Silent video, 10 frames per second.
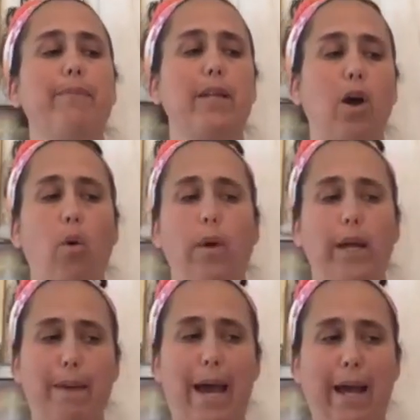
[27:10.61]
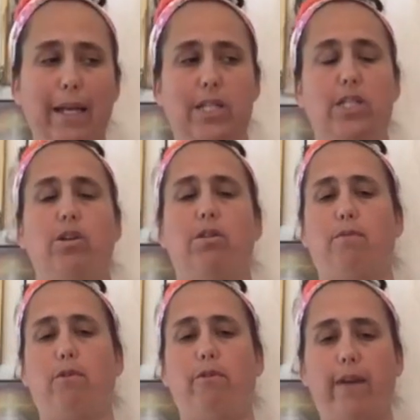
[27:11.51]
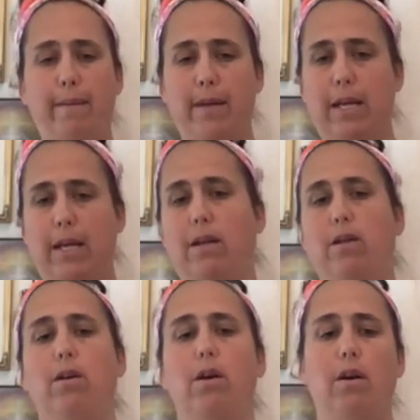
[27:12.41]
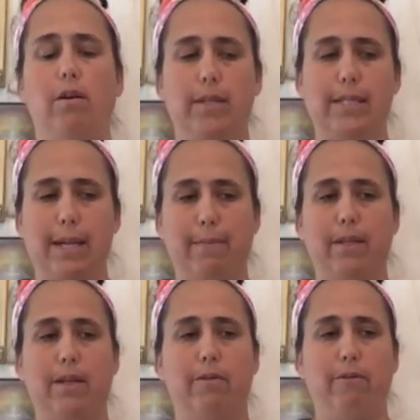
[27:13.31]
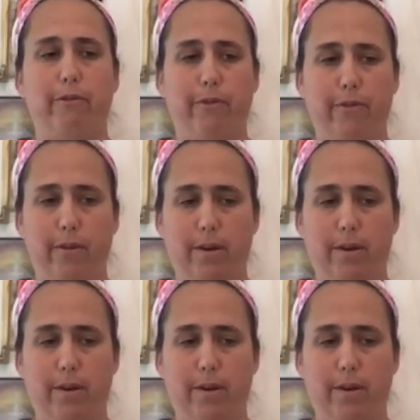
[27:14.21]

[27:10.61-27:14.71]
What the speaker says: going back into your more feminine, receptive